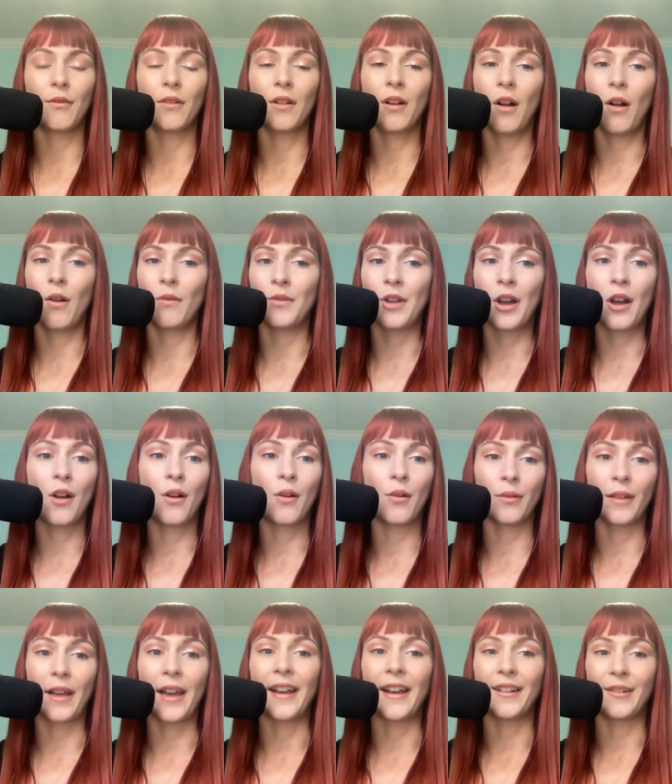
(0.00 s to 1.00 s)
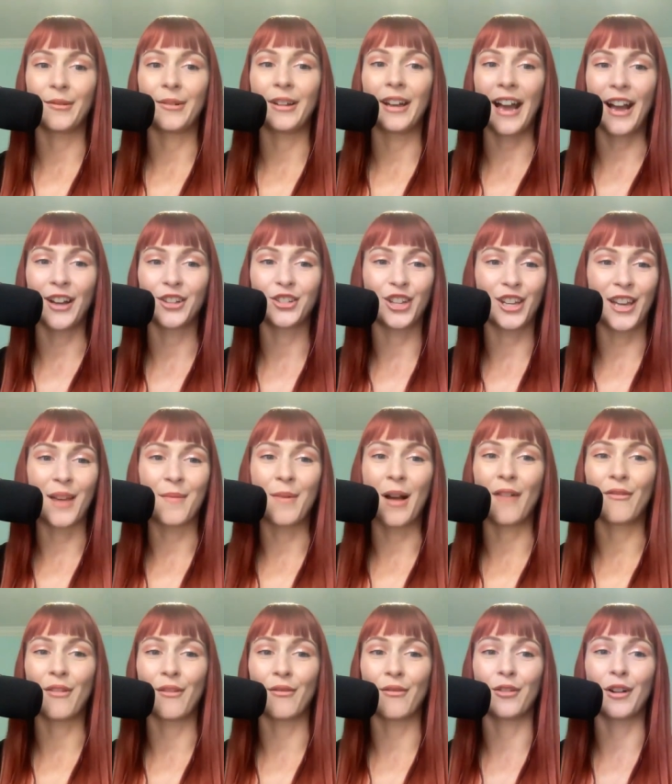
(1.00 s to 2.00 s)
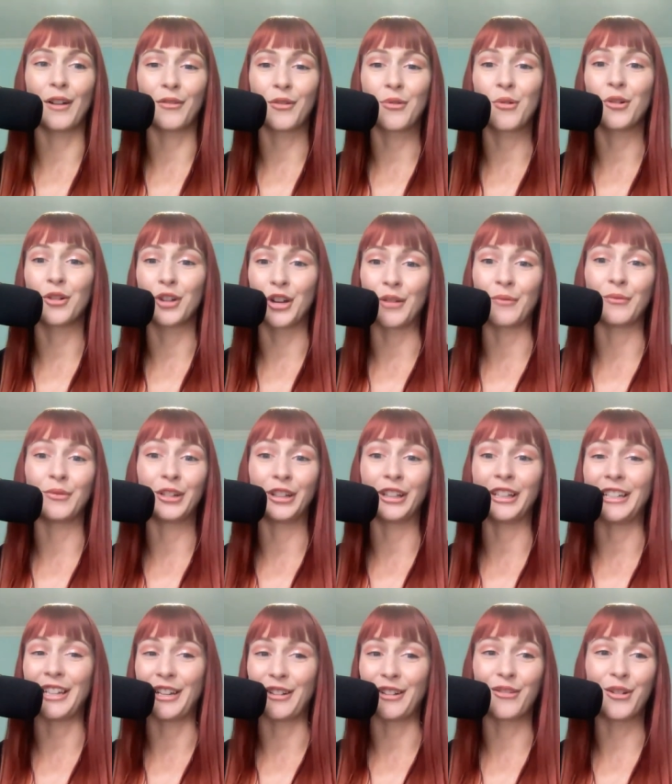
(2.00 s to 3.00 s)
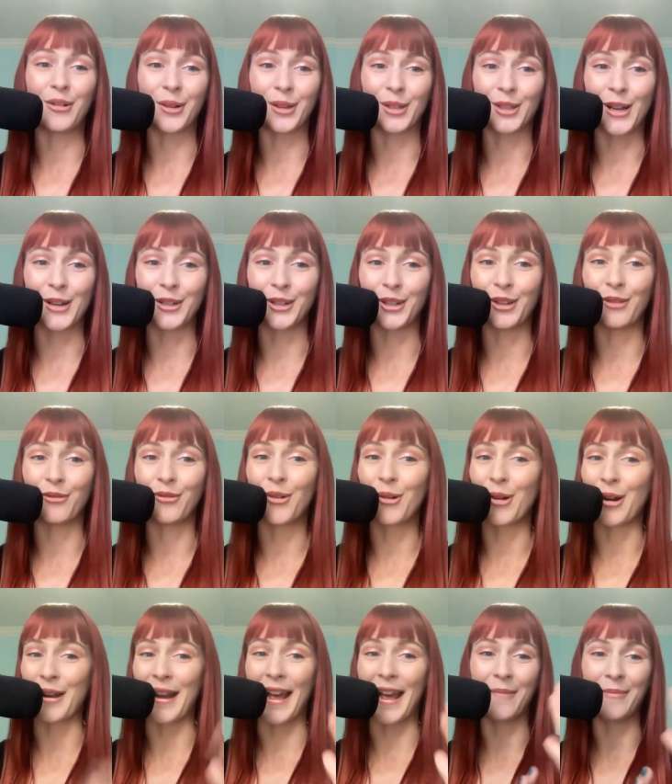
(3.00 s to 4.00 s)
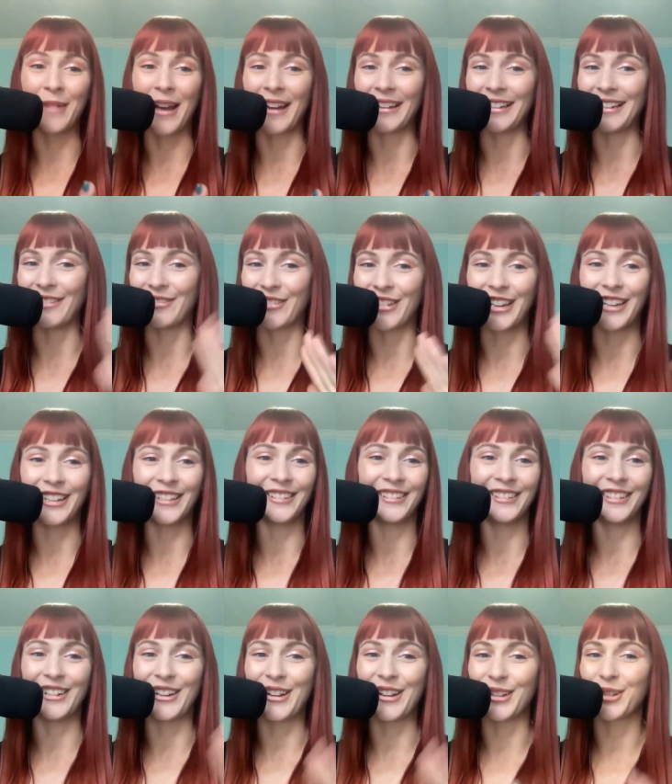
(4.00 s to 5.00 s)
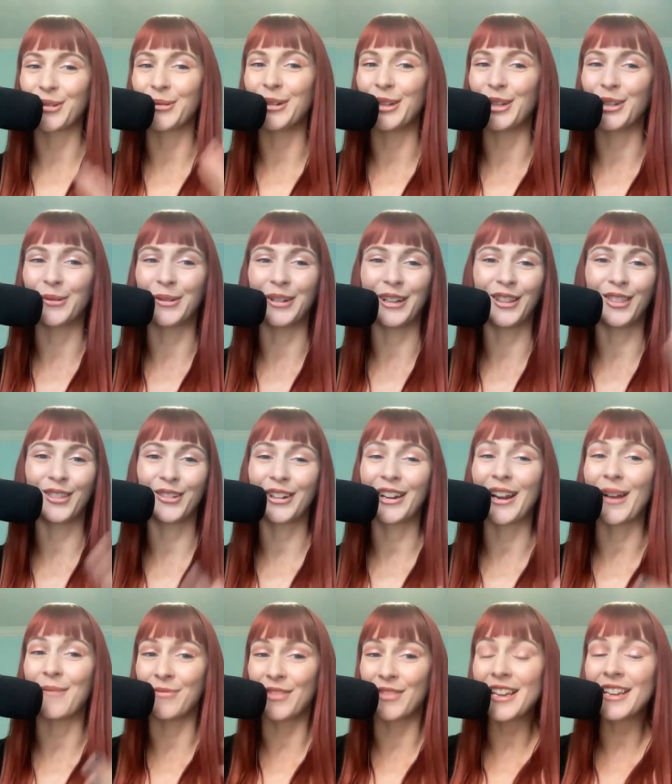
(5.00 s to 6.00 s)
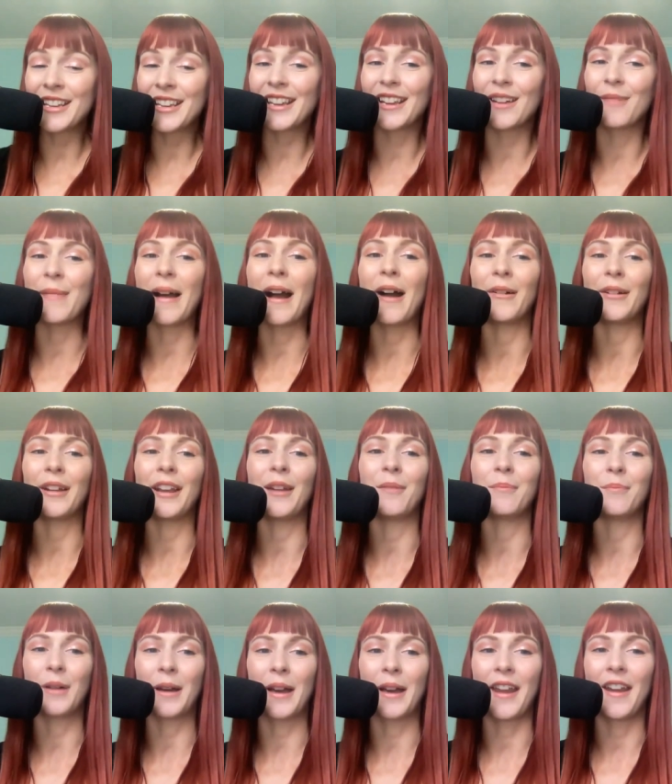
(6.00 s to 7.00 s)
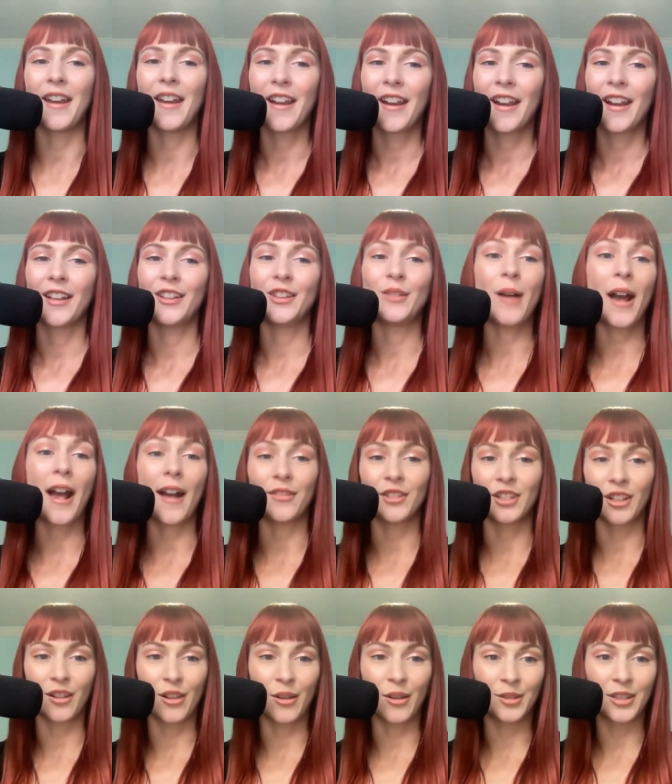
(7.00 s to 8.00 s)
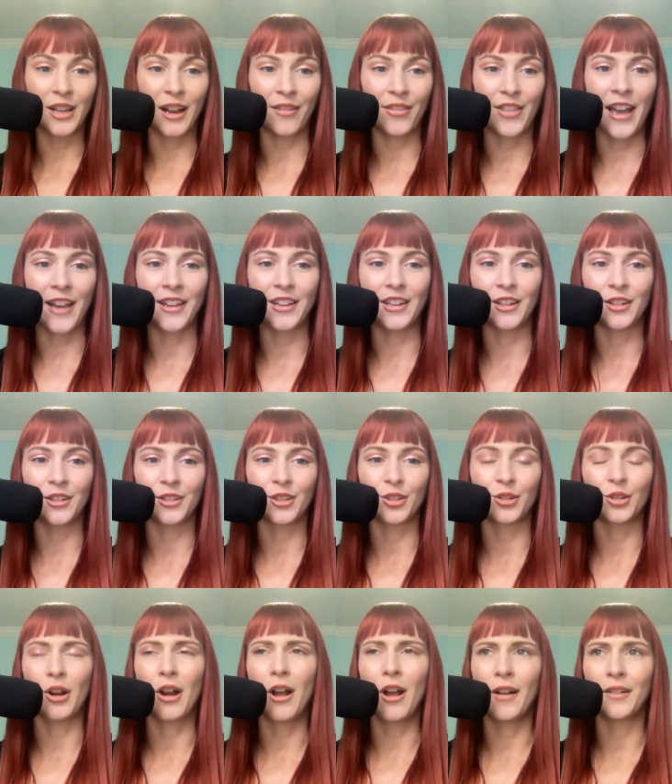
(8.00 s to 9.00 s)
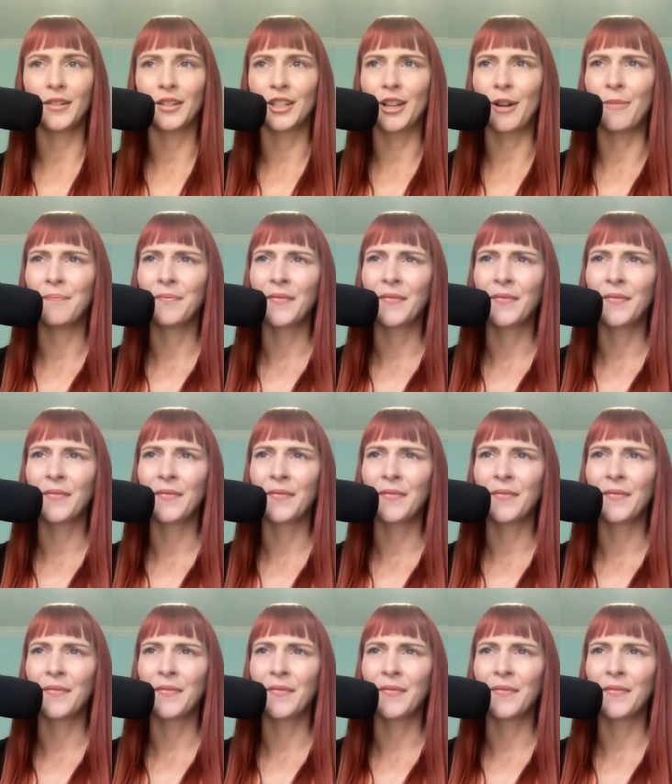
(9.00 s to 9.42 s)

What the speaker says: oh no, like we actually came off of a rough quarter and really need to focus on Q4 and I'm not even, 2023. I'm thinking about it, but you have to close out that year strong. So